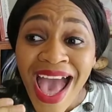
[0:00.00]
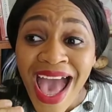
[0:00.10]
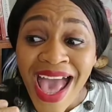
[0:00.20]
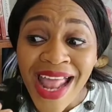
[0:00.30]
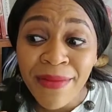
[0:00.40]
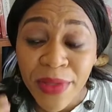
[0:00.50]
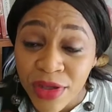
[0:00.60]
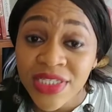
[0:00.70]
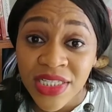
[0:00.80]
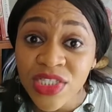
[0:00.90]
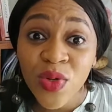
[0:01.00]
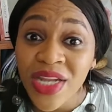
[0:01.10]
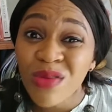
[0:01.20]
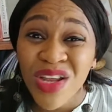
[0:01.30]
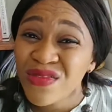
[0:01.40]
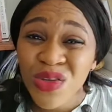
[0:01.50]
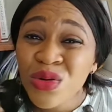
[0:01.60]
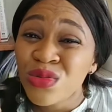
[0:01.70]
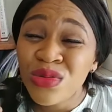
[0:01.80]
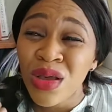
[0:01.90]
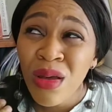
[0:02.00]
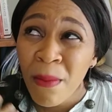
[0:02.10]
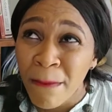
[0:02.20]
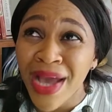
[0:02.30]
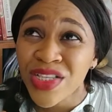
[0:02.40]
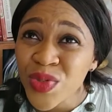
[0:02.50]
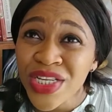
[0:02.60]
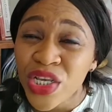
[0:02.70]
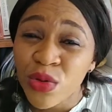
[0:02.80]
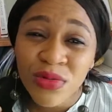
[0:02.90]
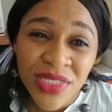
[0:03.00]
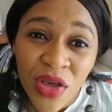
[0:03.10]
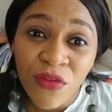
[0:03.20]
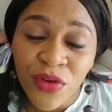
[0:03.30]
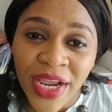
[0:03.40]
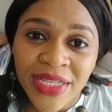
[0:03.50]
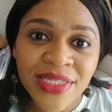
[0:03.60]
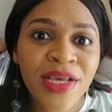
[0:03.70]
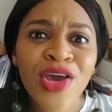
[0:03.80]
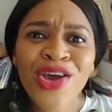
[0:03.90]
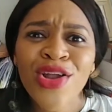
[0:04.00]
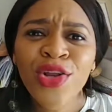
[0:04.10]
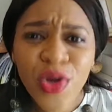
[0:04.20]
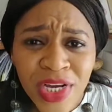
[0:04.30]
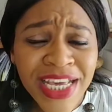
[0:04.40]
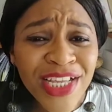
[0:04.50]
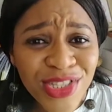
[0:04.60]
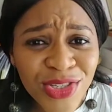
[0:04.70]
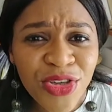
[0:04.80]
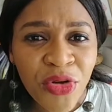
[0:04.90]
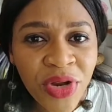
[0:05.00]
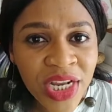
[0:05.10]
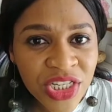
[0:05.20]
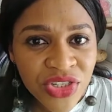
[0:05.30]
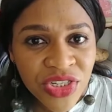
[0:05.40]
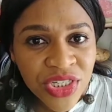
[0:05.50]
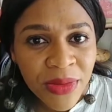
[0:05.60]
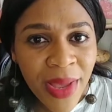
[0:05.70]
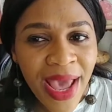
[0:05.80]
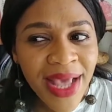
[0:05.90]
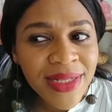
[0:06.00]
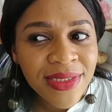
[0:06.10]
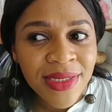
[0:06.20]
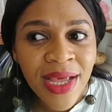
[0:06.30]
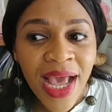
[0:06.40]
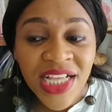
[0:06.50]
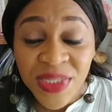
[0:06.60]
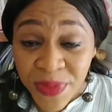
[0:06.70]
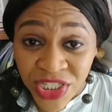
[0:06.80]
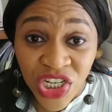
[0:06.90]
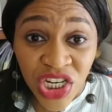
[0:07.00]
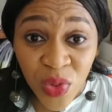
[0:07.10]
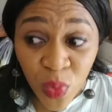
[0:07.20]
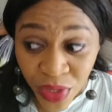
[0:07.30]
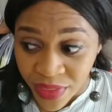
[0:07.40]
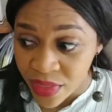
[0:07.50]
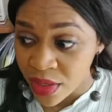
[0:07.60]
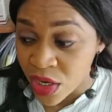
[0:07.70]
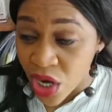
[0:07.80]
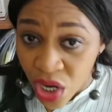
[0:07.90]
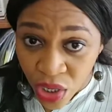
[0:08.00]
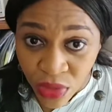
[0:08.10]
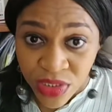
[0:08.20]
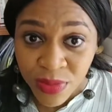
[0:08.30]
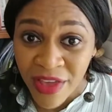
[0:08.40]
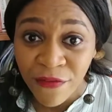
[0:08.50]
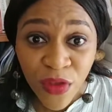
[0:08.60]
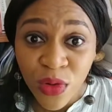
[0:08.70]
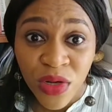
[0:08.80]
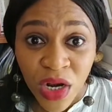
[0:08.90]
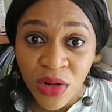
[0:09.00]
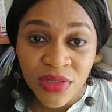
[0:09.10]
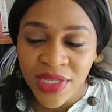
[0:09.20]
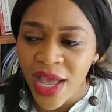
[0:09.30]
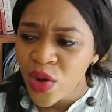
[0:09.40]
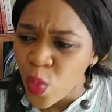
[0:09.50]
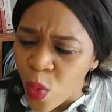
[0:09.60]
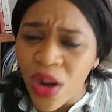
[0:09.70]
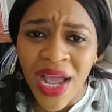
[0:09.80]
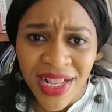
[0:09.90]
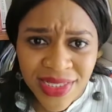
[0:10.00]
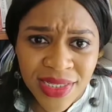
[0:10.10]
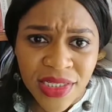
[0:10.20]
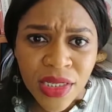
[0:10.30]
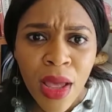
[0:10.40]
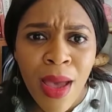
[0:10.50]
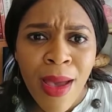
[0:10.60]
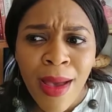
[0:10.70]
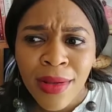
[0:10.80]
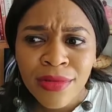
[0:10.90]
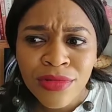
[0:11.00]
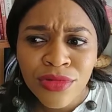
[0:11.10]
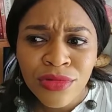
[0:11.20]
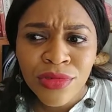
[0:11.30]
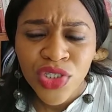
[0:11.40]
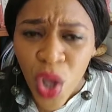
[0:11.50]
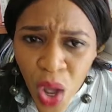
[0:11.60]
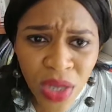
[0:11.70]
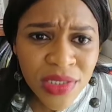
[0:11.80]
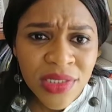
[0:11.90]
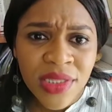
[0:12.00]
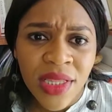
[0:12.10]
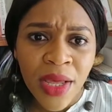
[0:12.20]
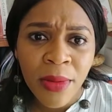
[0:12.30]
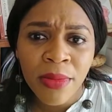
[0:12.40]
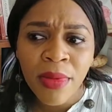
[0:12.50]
And because this is what I would have told my 20-year-old self, right? Look into your relationship, and especially with girls, my fellow girls, and work at it. Talk to them.